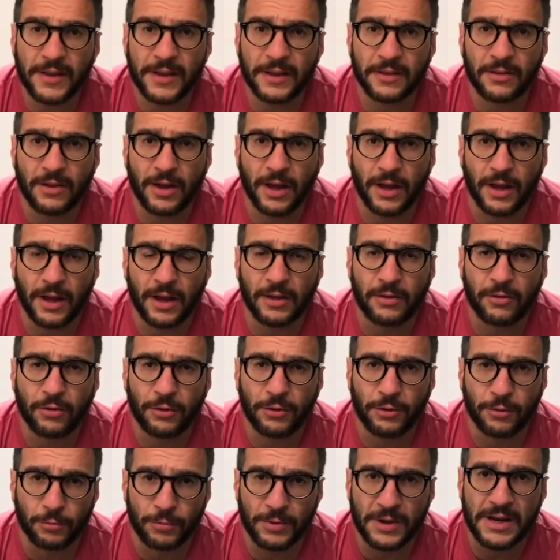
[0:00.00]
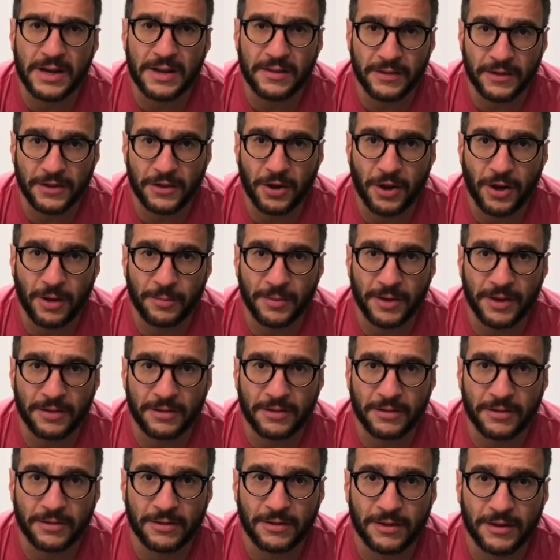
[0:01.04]
thing is, I, I started reading the
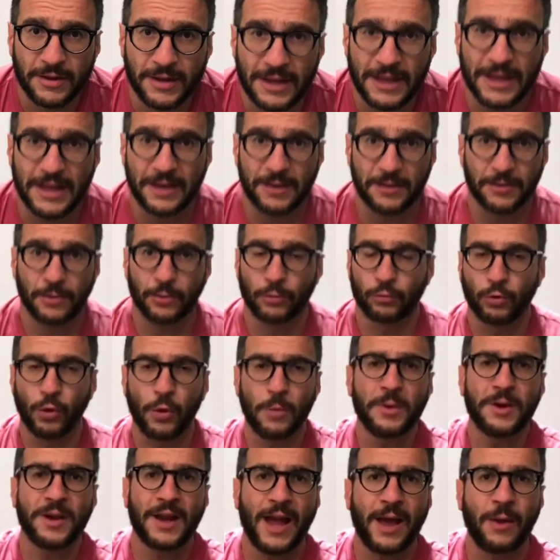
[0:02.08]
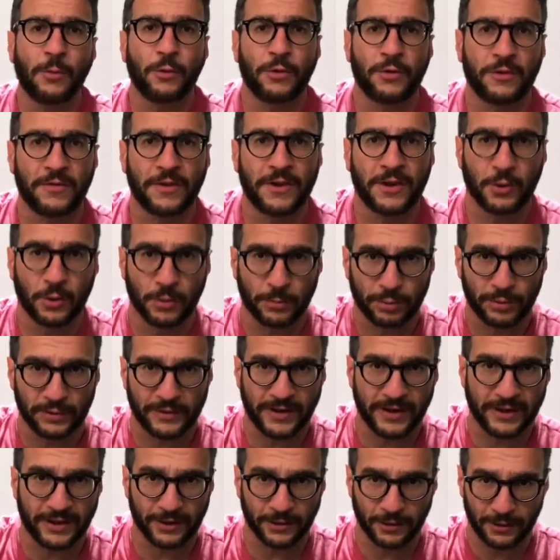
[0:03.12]
comments in Roman Atwood's video in
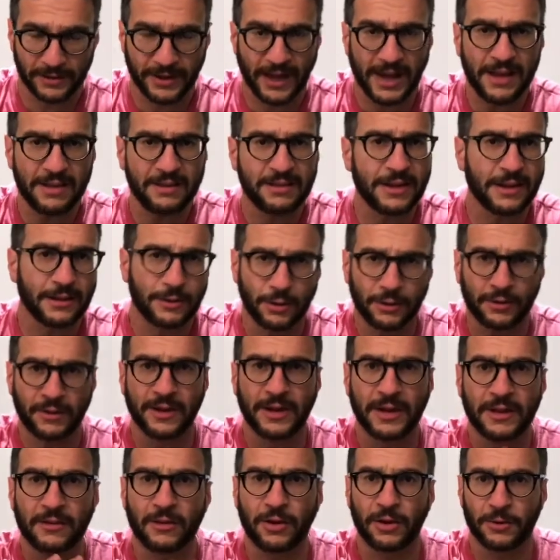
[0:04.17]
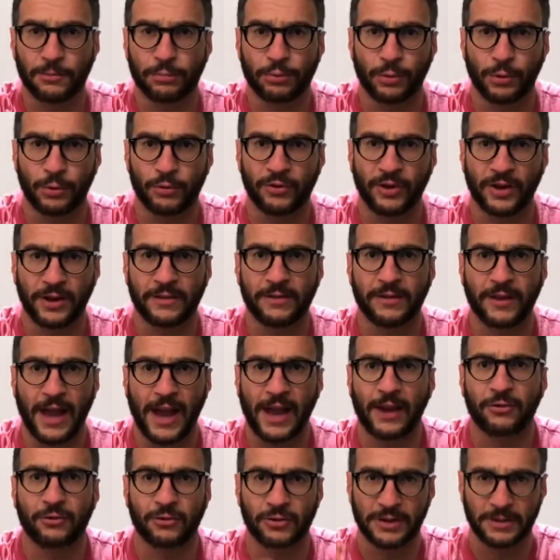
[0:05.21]
particular. Casey looks like he's got a project
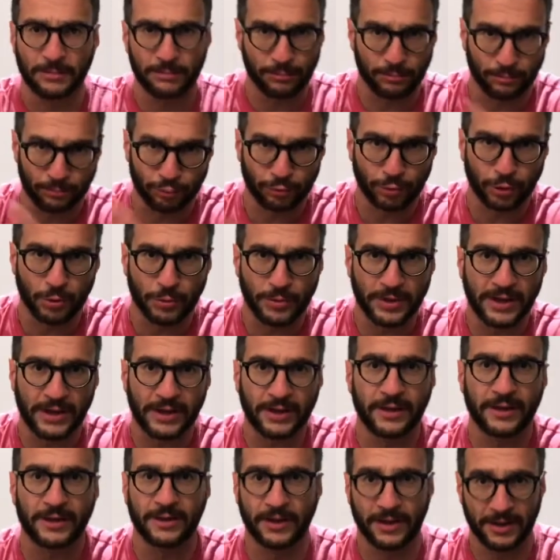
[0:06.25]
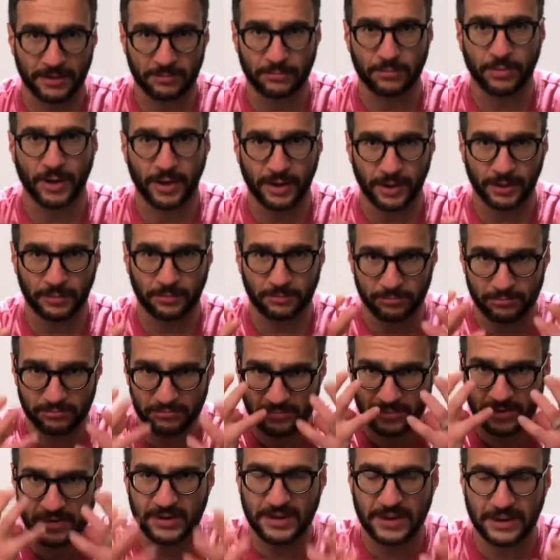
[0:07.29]
actually brewing, and I, I
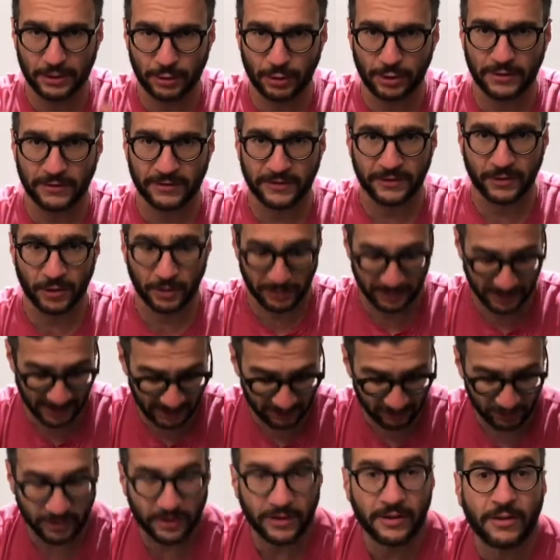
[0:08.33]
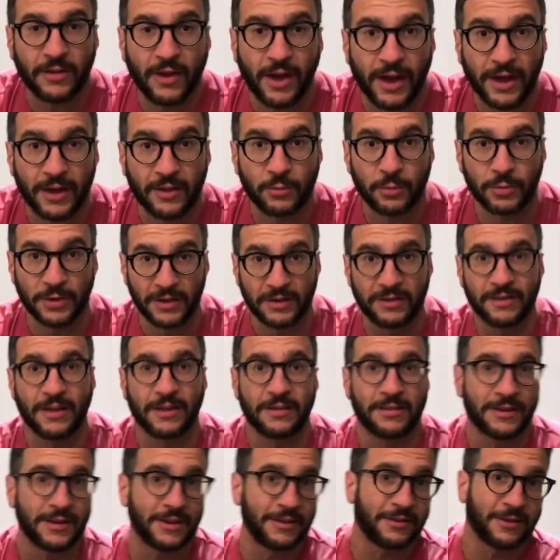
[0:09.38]
see a look of determination in his eyes when he
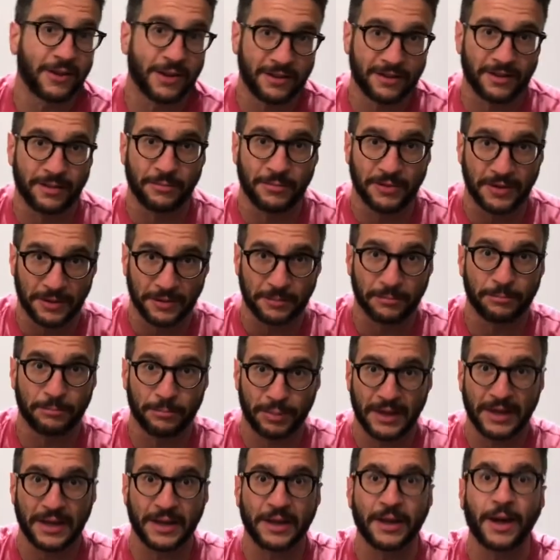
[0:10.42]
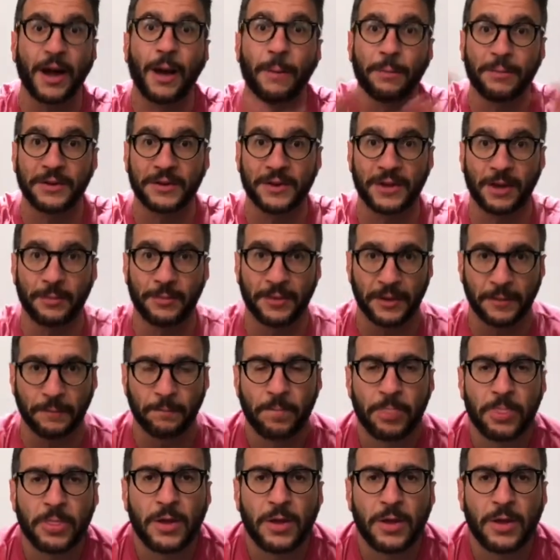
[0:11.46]
says that he's got something big up and coming.